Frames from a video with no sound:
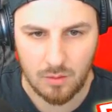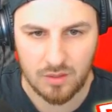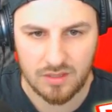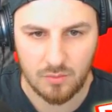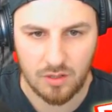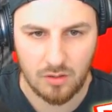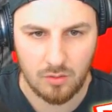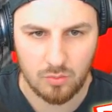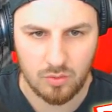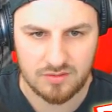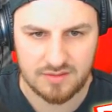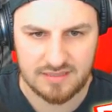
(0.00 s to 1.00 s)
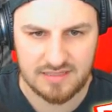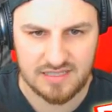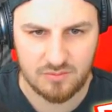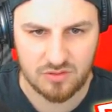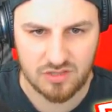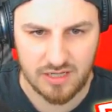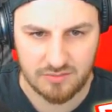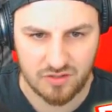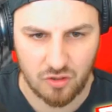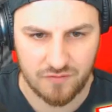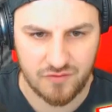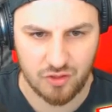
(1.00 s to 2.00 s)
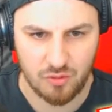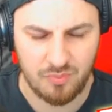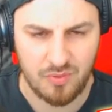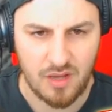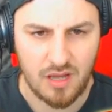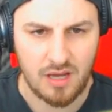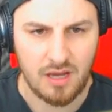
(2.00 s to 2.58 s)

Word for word: Oh, what, what, oh, what? This looks like a tough jump.